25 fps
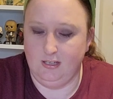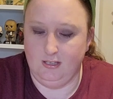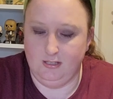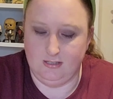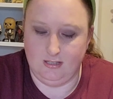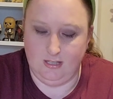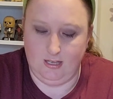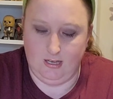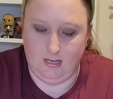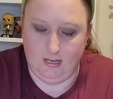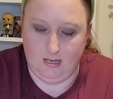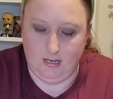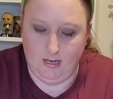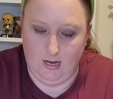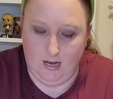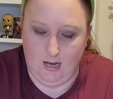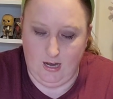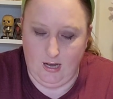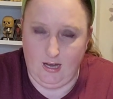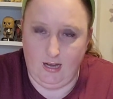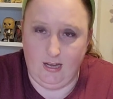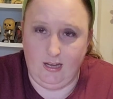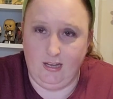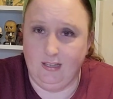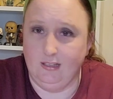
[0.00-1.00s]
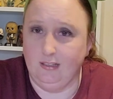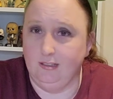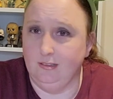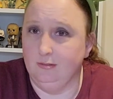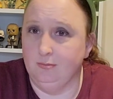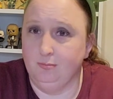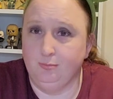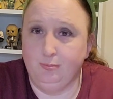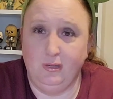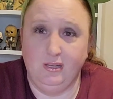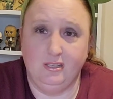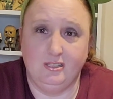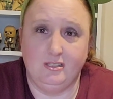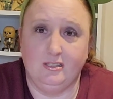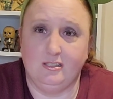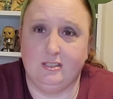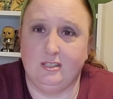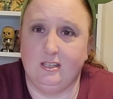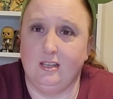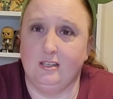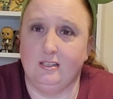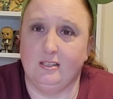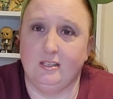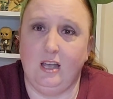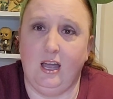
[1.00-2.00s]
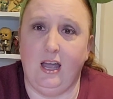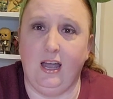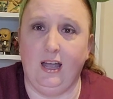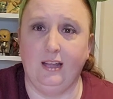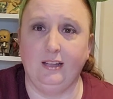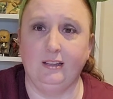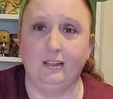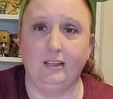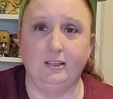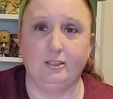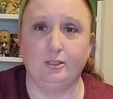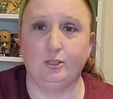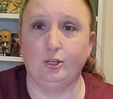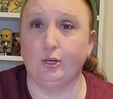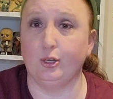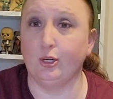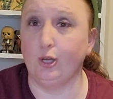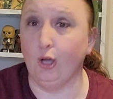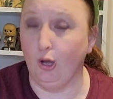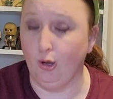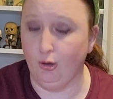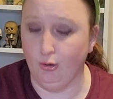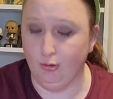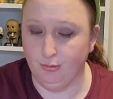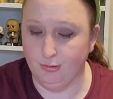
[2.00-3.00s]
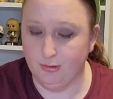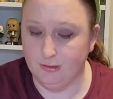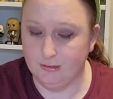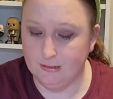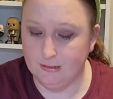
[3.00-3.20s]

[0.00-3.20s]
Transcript: he's like, Beast says, I let her go.